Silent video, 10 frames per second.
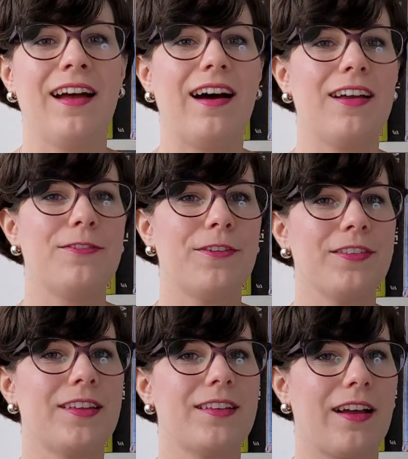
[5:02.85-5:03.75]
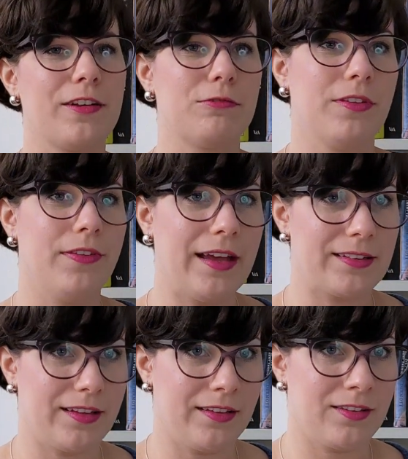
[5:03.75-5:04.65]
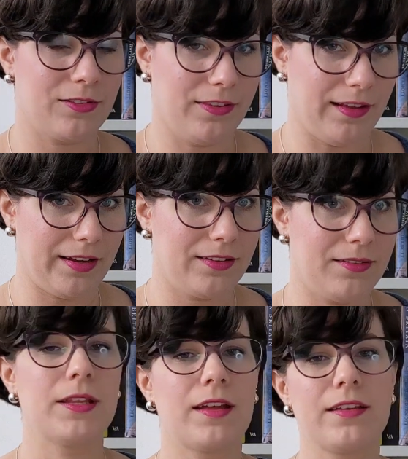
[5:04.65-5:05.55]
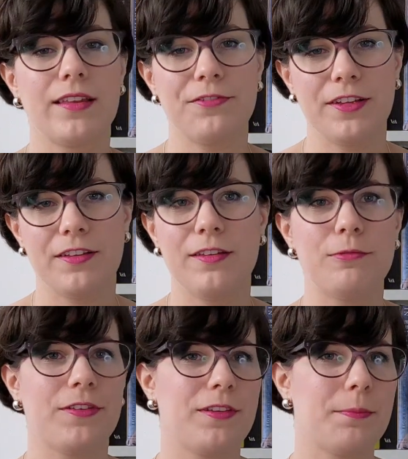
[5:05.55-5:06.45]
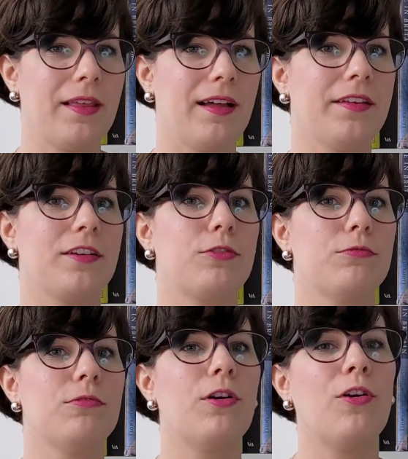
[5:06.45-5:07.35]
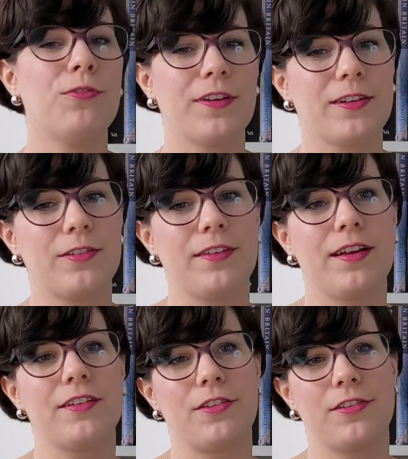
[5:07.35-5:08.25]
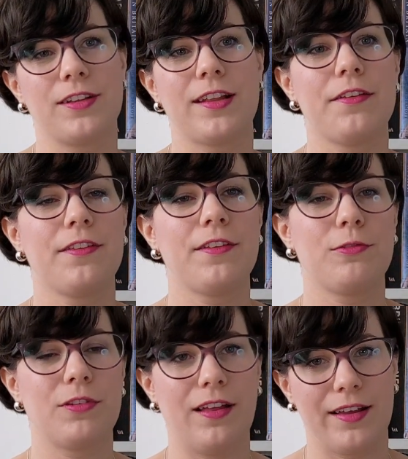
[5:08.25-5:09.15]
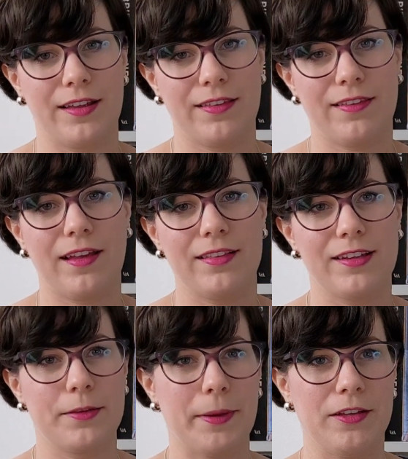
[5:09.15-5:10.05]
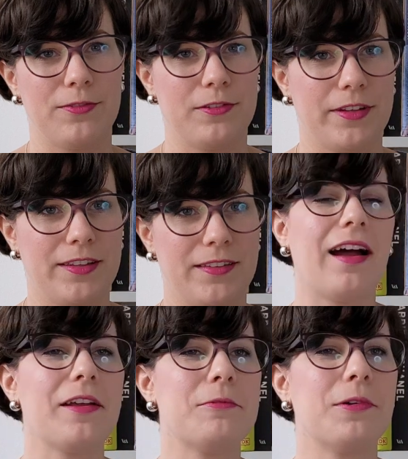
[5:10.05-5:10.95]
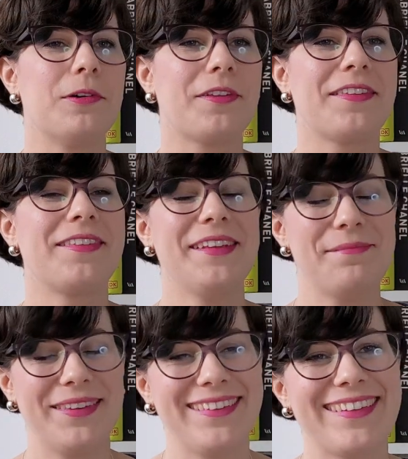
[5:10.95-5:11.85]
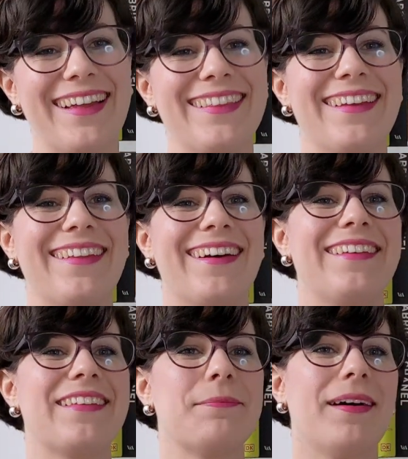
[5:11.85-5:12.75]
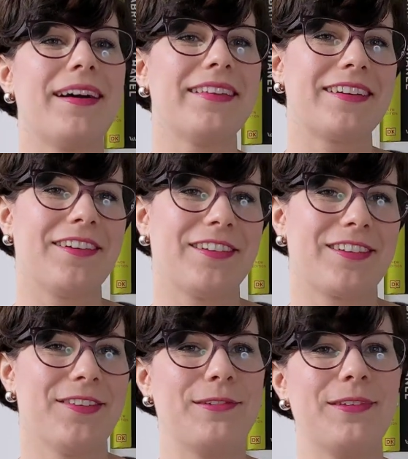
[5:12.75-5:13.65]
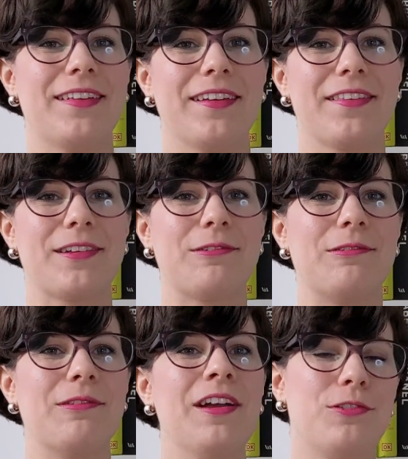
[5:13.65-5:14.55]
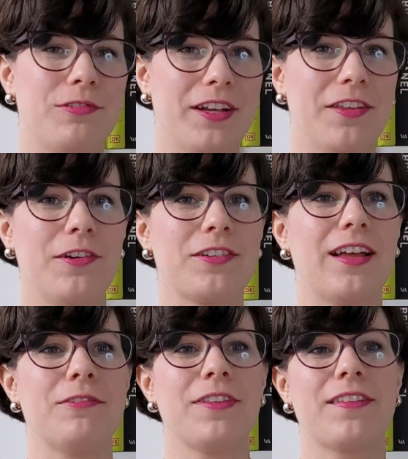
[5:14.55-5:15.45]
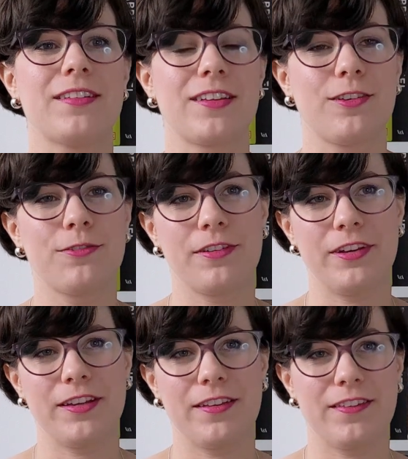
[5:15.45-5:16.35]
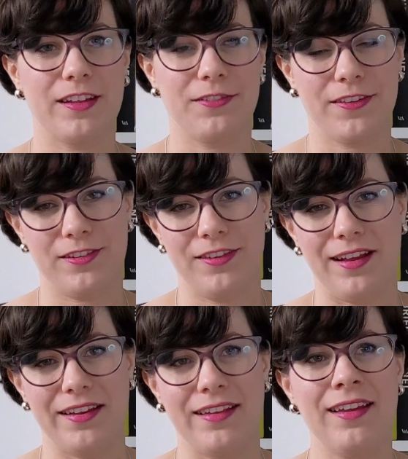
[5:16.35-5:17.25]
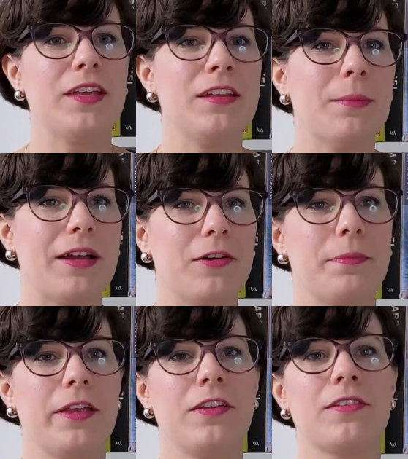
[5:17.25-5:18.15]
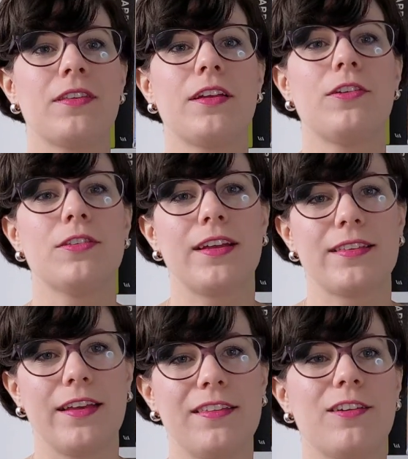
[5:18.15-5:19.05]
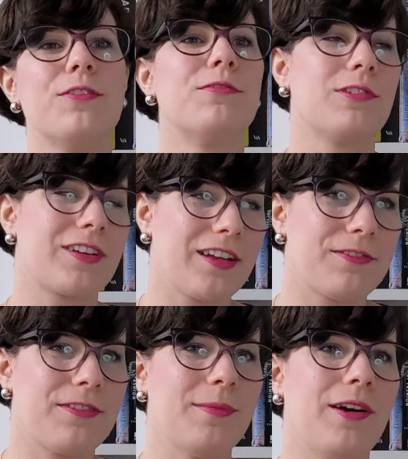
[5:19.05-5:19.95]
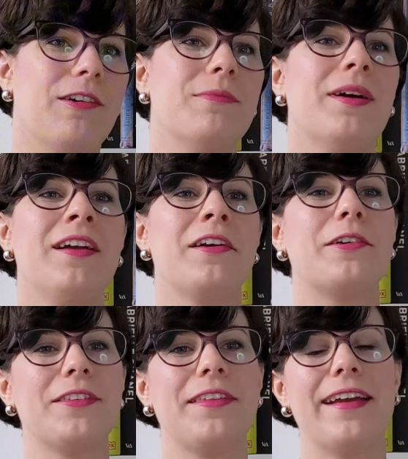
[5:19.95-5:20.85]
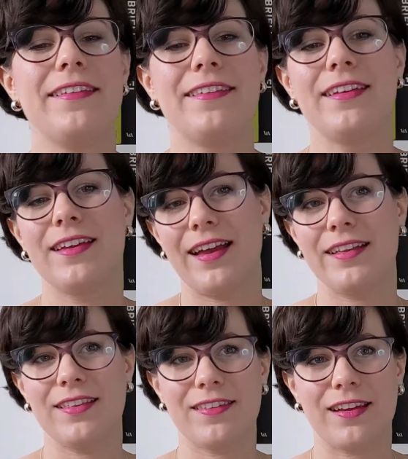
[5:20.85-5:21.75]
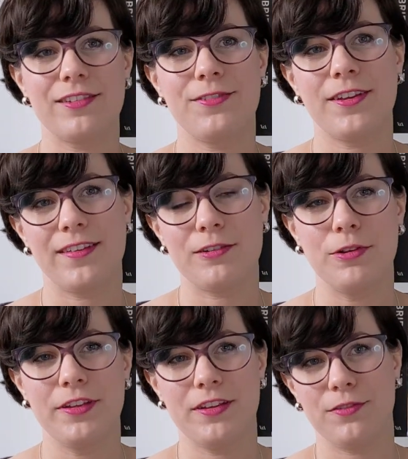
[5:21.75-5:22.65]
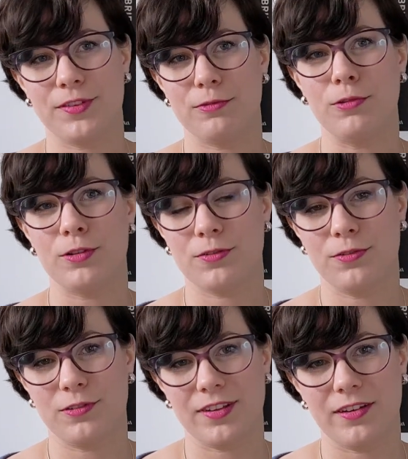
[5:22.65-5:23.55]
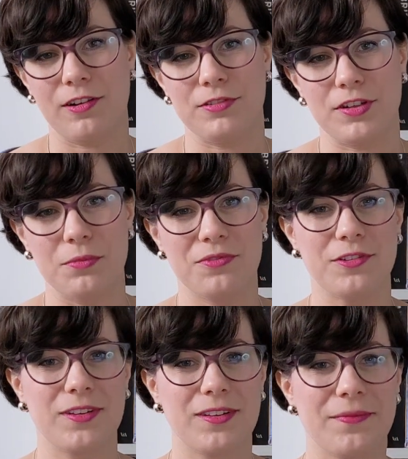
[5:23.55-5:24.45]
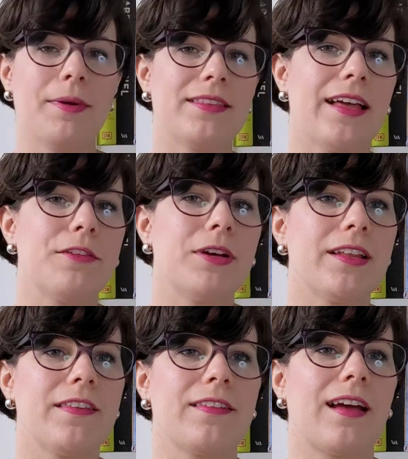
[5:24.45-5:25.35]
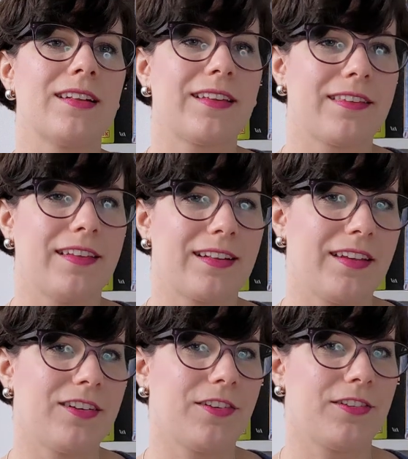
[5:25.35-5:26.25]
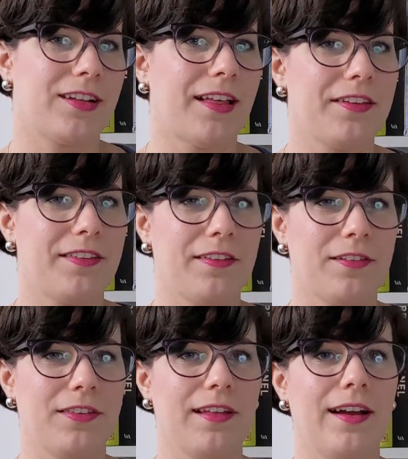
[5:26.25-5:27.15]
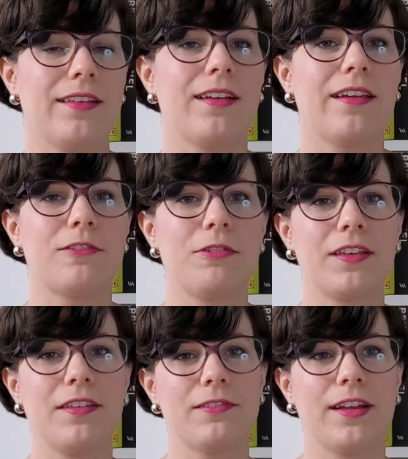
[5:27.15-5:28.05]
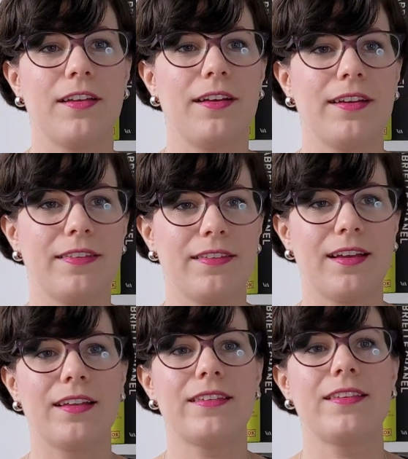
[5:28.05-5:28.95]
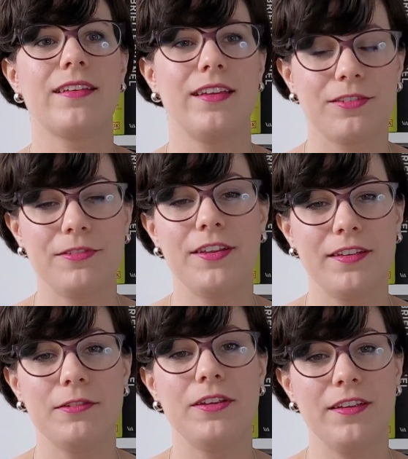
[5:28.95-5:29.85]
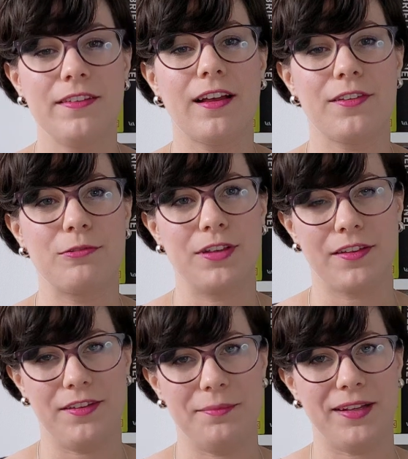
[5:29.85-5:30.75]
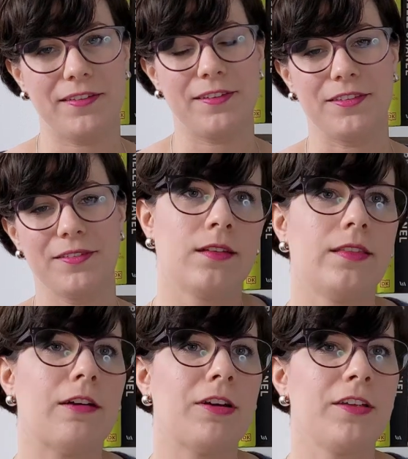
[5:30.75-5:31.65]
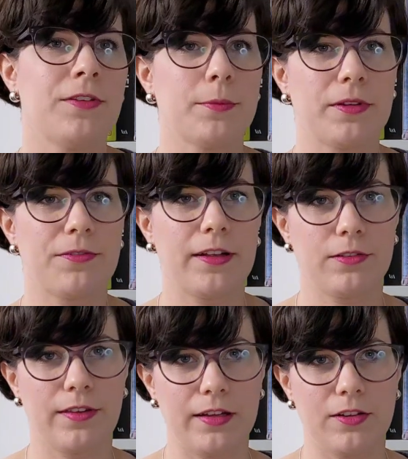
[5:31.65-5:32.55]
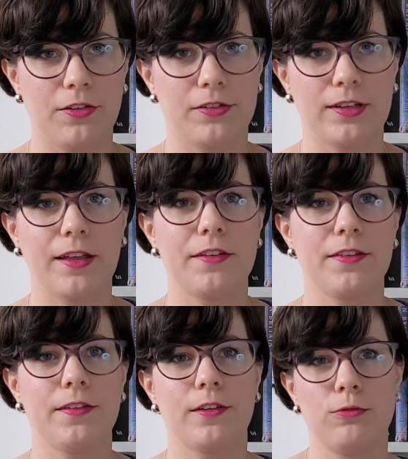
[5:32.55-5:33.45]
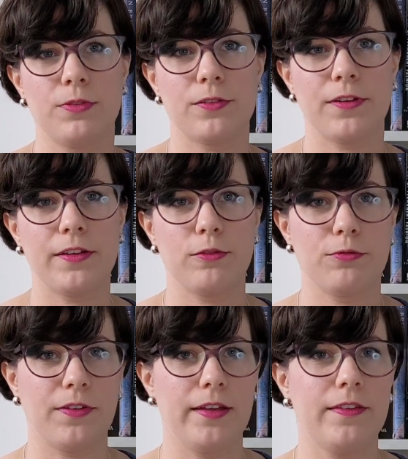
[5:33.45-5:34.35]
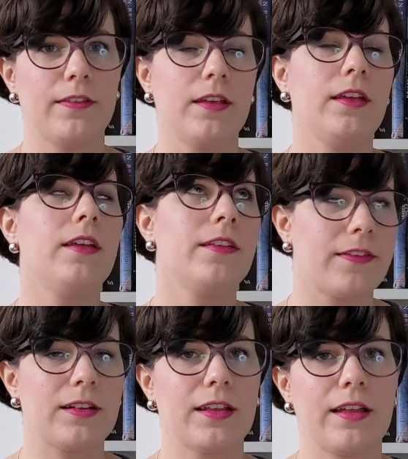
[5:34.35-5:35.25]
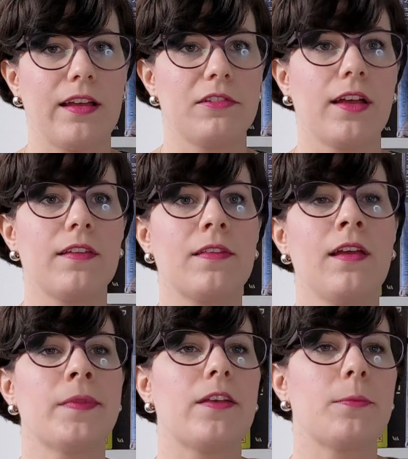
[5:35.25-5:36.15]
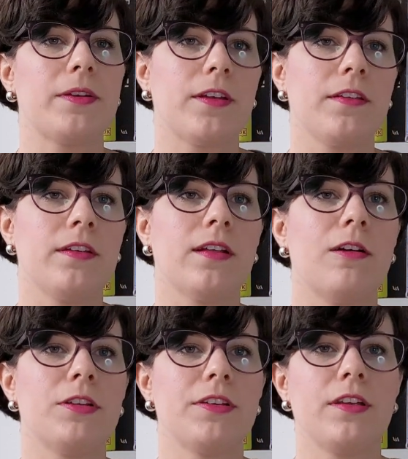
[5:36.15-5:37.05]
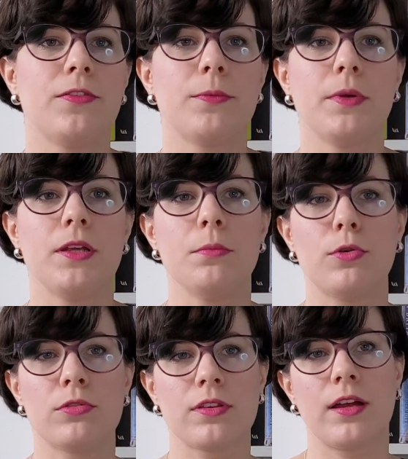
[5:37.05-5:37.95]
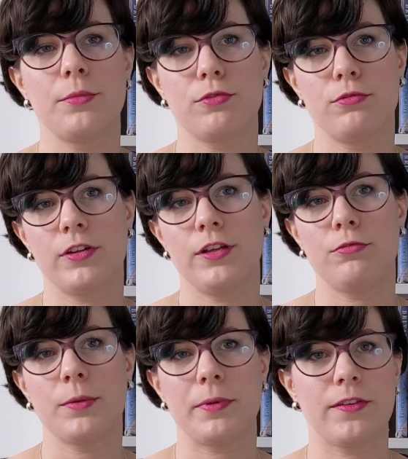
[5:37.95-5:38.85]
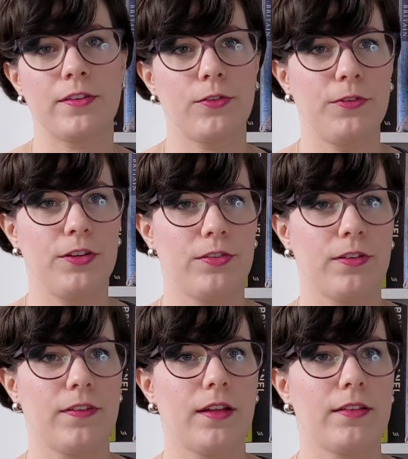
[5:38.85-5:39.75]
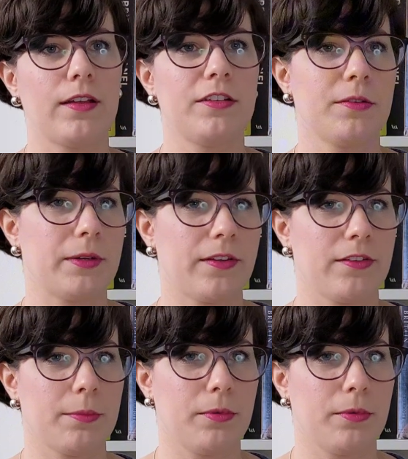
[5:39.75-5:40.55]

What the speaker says: I thought that I could learn it online, but I definitely wasn't planning to offer online color analysis to clients and get paid for it. I was deeply scandalized by the color consultants who, during lockdown, started offering this service online. In my opinion, they got a taste of working from home, got lazy, and sacrificed the quality of their work for their own comfort. But then when I started learning color analysis online, I quickly realized that it really is as good as in person. Now I even prefer online color analysis over face-to-face in certain areas, especially in how it gives me more time to look into the person's features than an in-person